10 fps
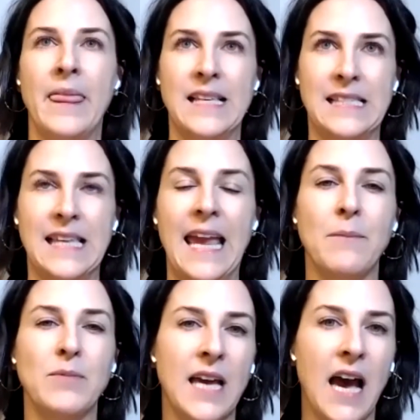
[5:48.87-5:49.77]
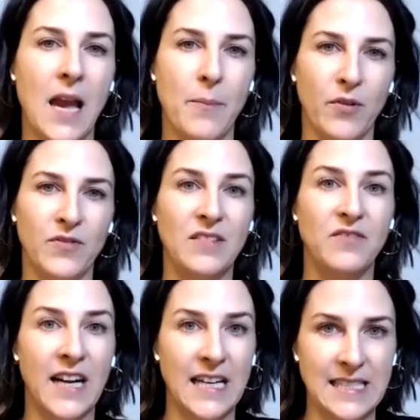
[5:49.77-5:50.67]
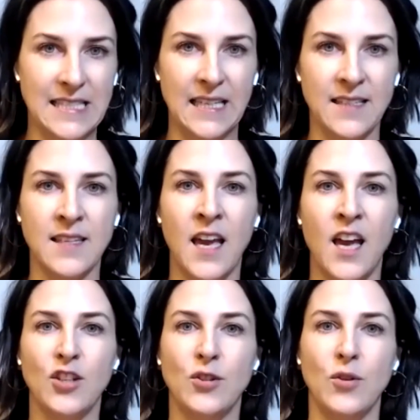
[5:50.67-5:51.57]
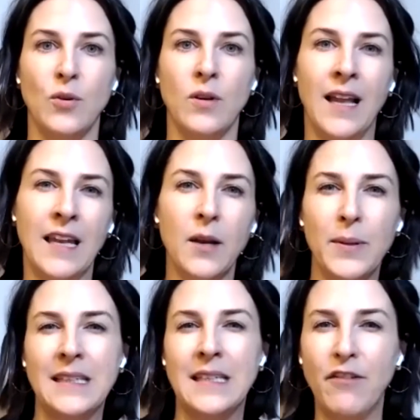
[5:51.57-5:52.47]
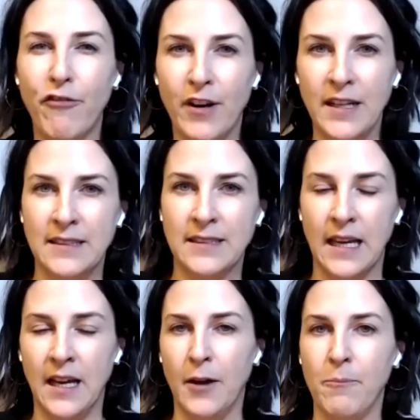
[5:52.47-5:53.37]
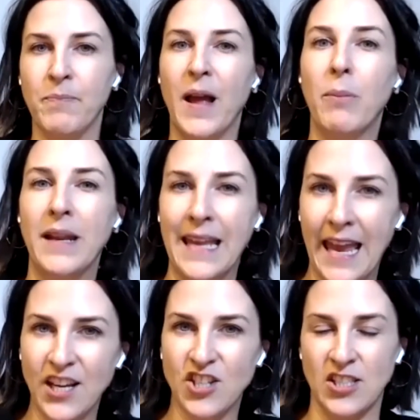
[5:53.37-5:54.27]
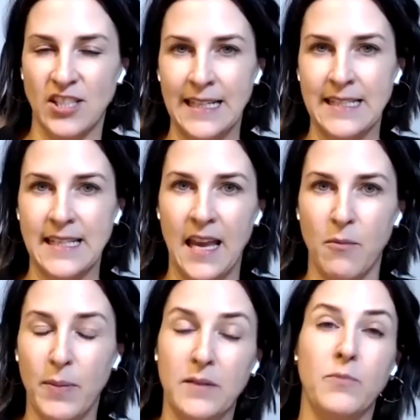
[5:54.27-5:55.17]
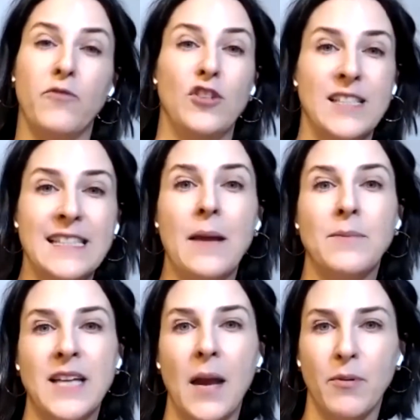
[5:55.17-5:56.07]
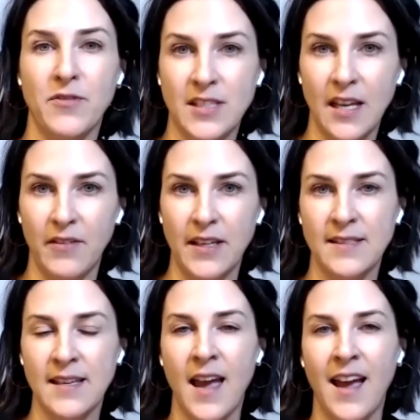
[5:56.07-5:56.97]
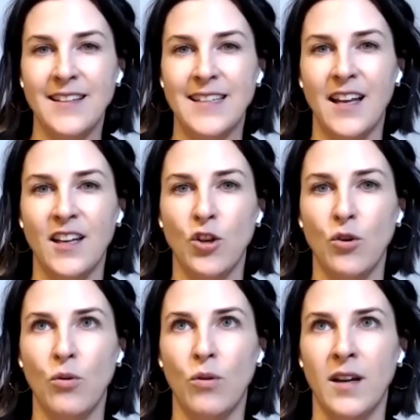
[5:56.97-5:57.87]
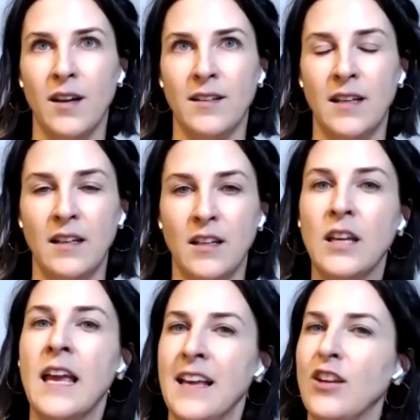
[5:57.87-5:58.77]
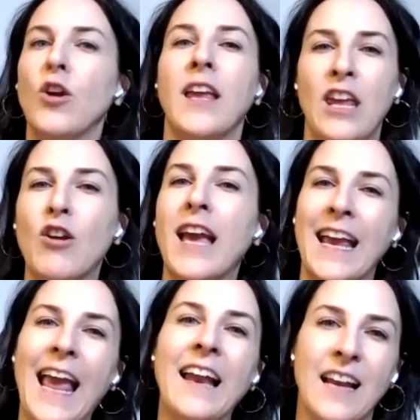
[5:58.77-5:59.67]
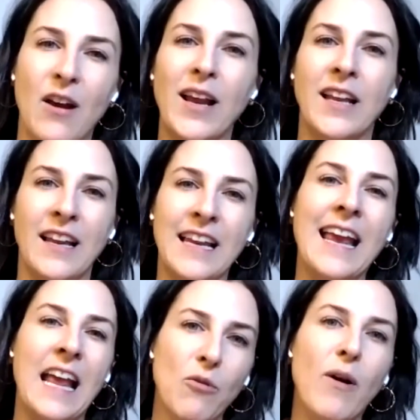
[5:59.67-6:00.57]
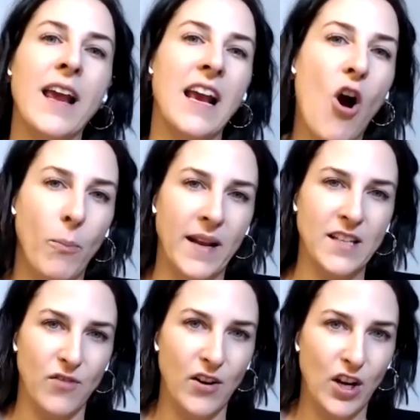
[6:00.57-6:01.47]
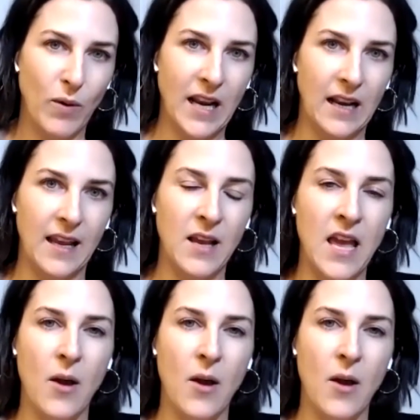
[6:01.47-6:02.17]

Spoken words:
the same type of devices to a little bit different applications, let's say, but for the same type of service, then it can get quite complex very quickly.